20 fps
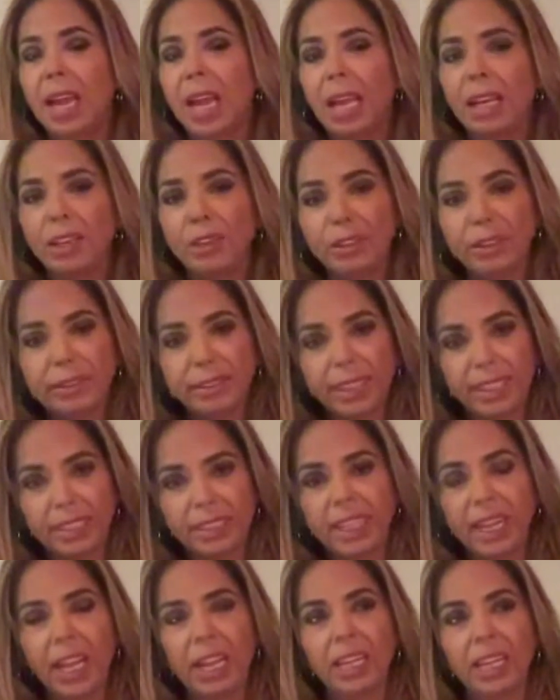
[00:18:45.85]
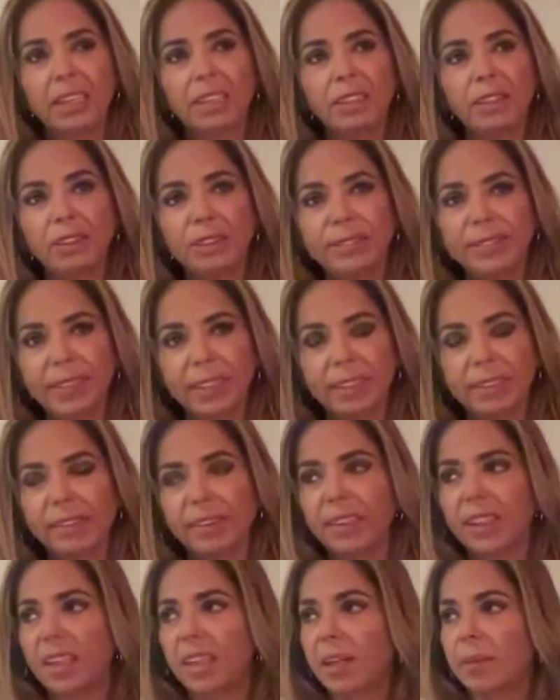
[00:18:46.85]
and use their talent, use their
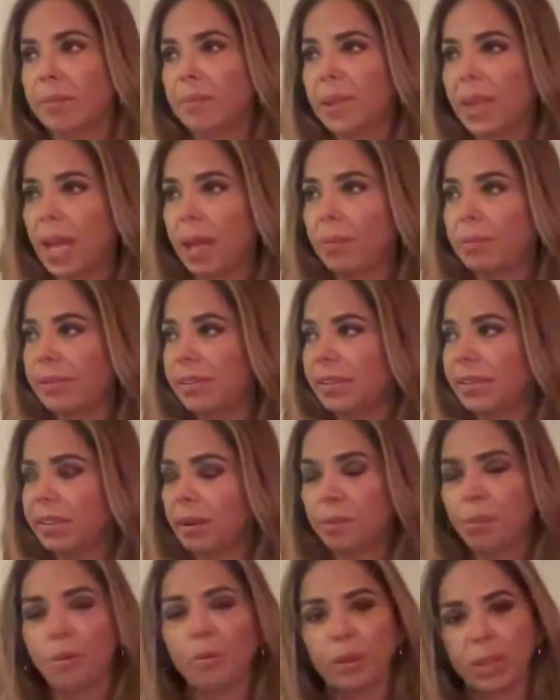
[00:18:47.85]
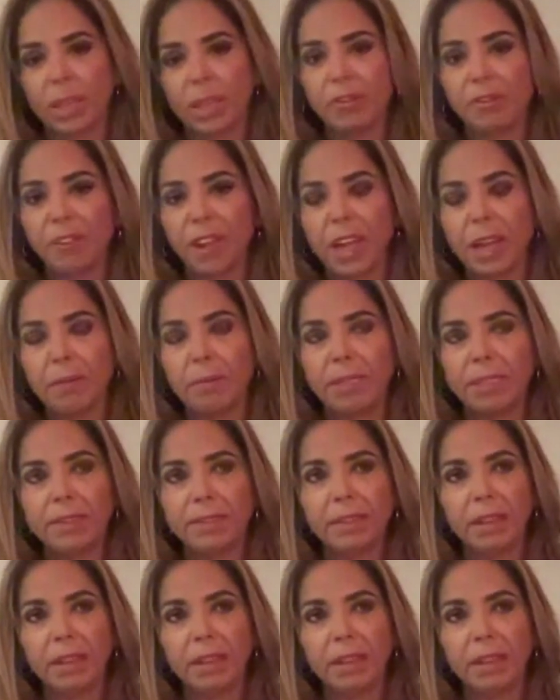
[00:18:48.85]
skill, and be able to support their family.